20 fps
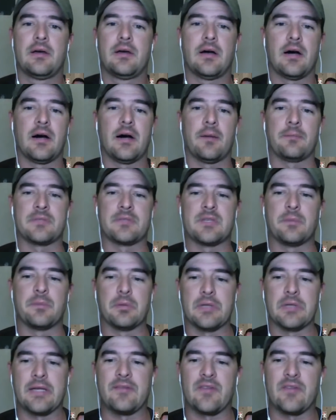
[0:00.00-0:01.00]
um, to
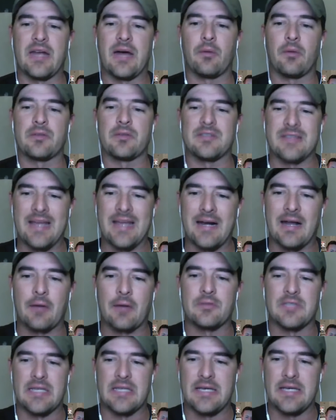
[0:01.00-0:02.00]
believe that I was there. I
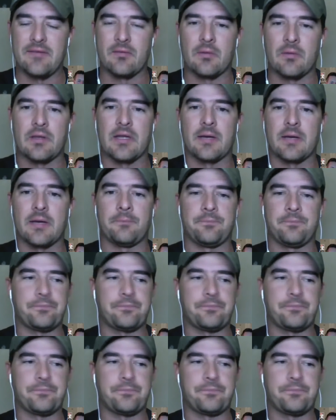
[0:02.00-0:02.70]
was even with them.